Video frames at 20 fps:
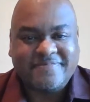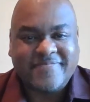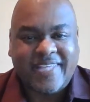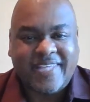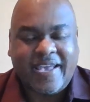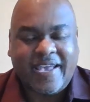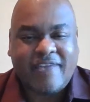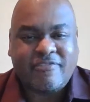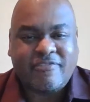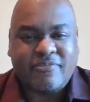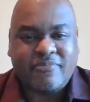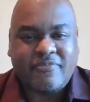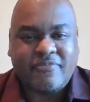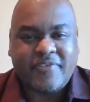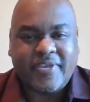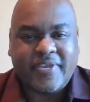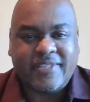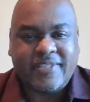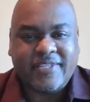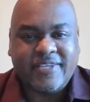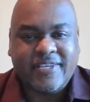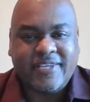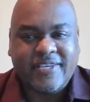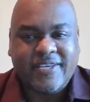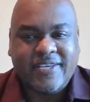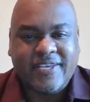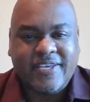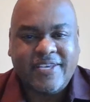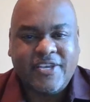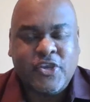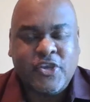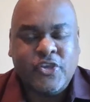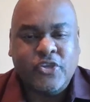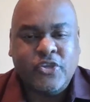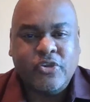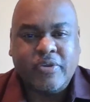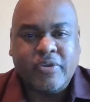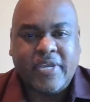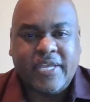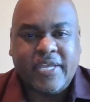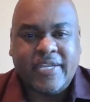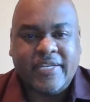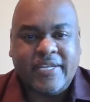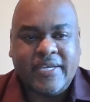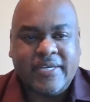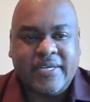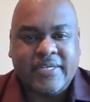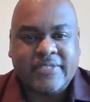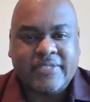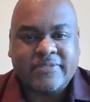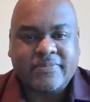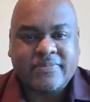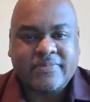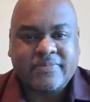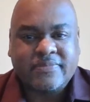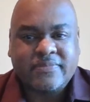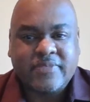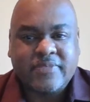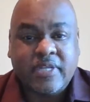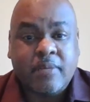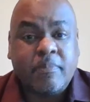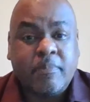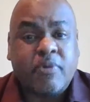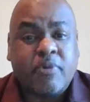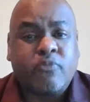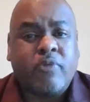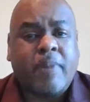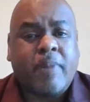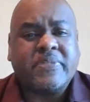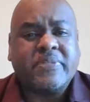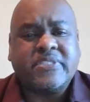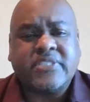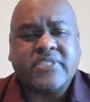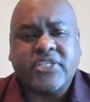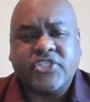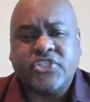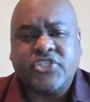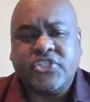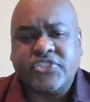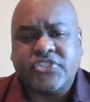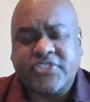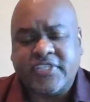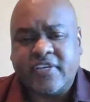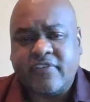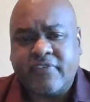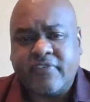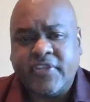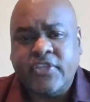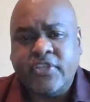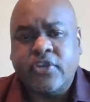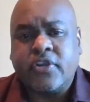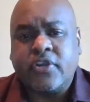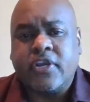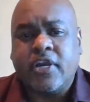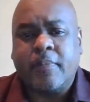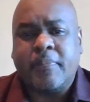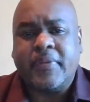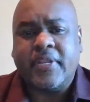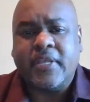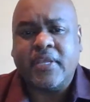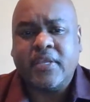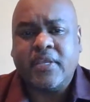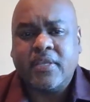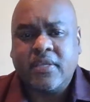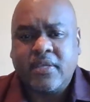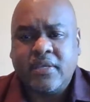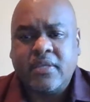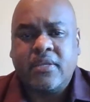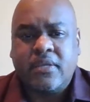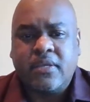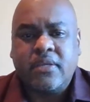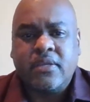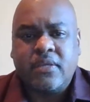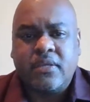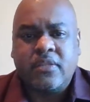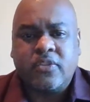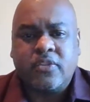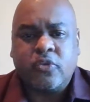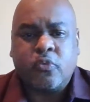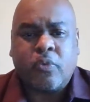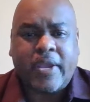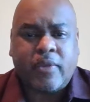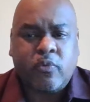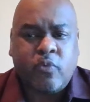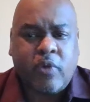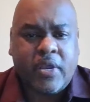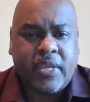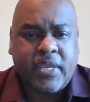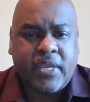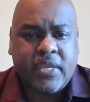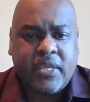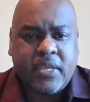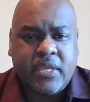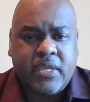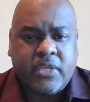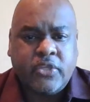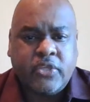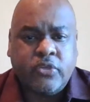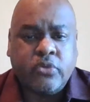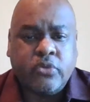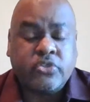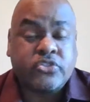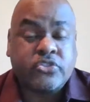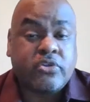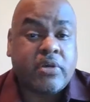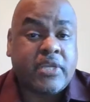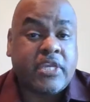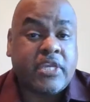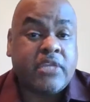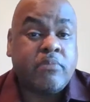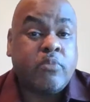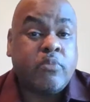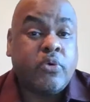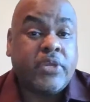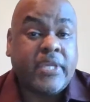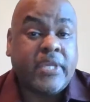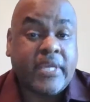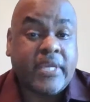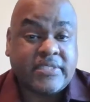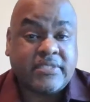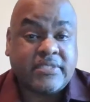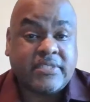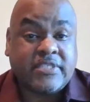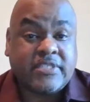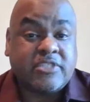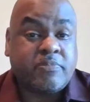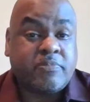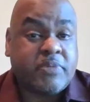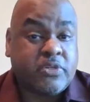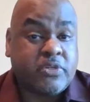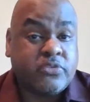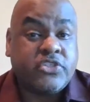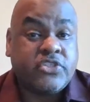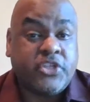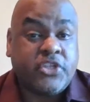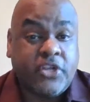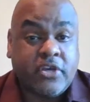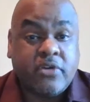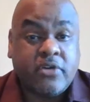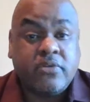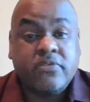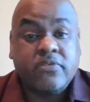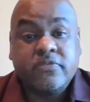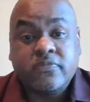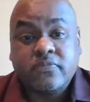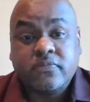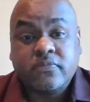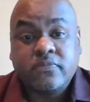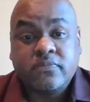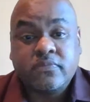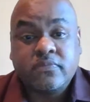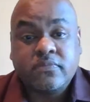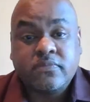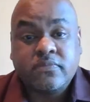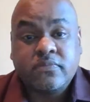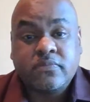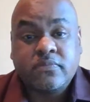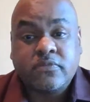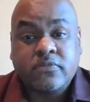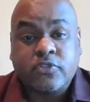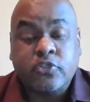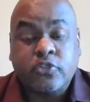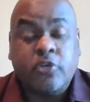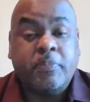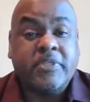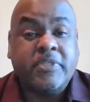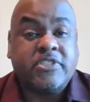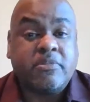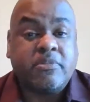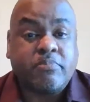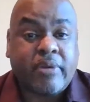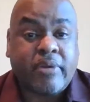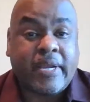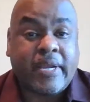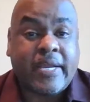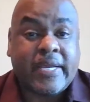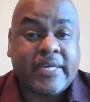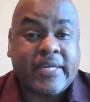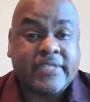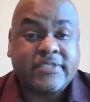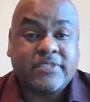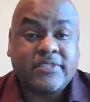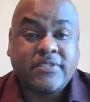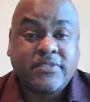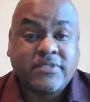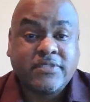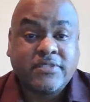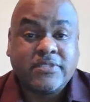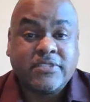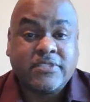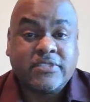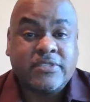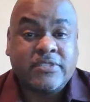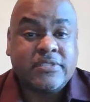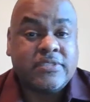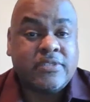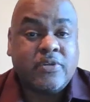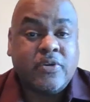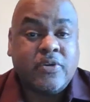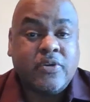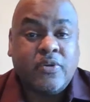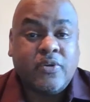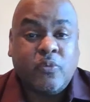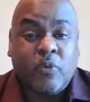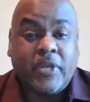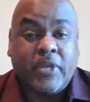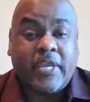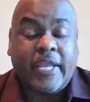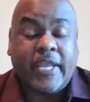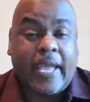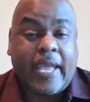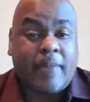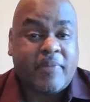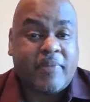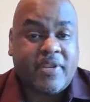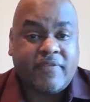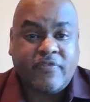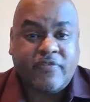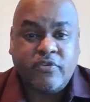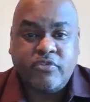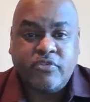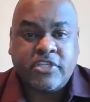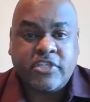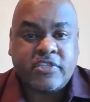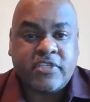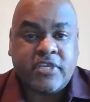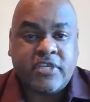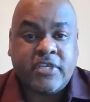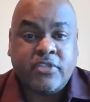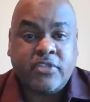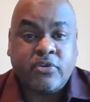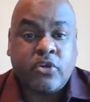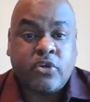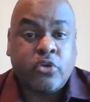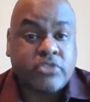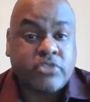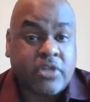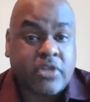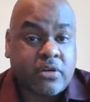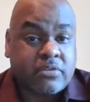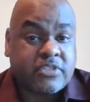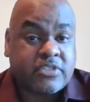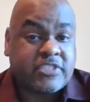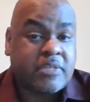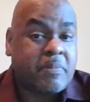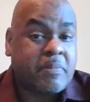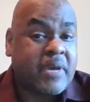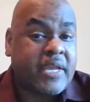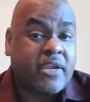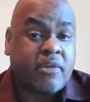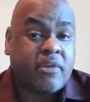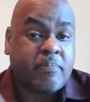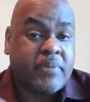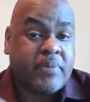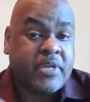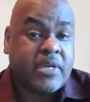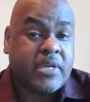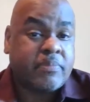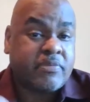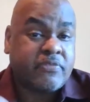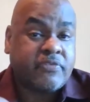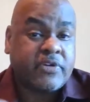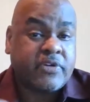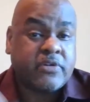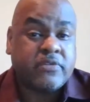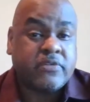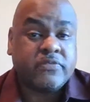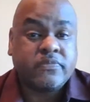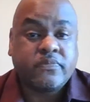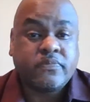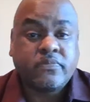Have some faith. You'll get it done. But represent yourself and your company the right way. You'll start getting more yeses as opposed to no. You'll be surprised what can happen if you just either go talk to somebody or pick up the phone.